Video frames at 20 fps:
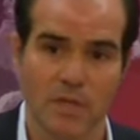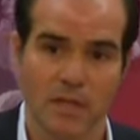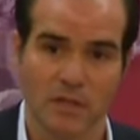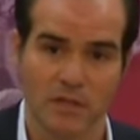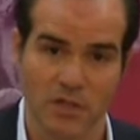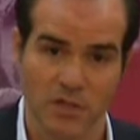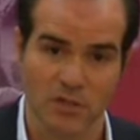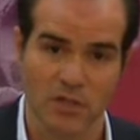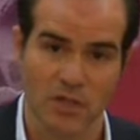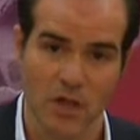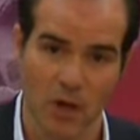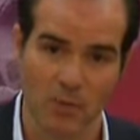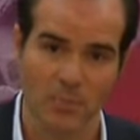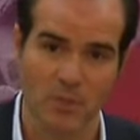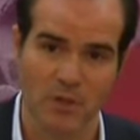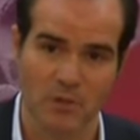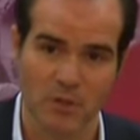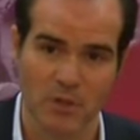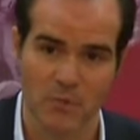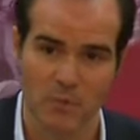essentially
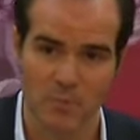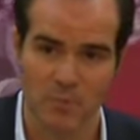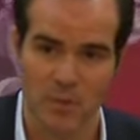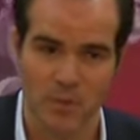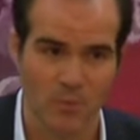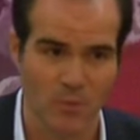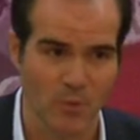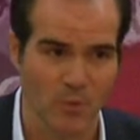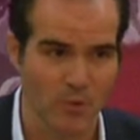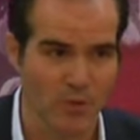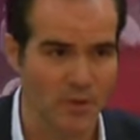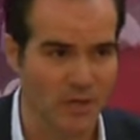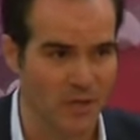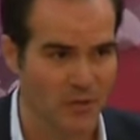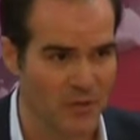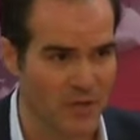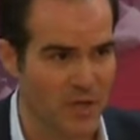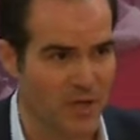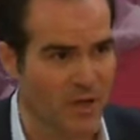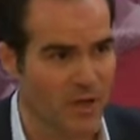helping the Cuban people with
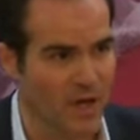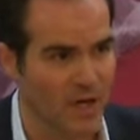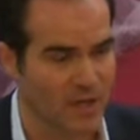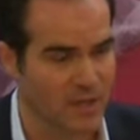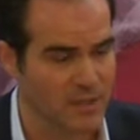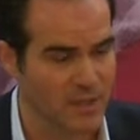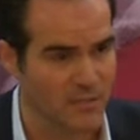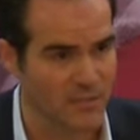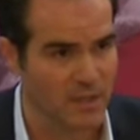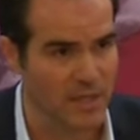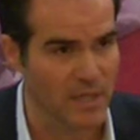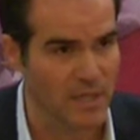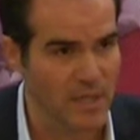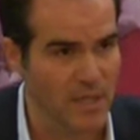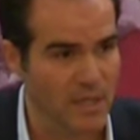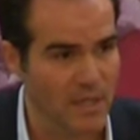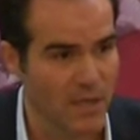internet connectivity.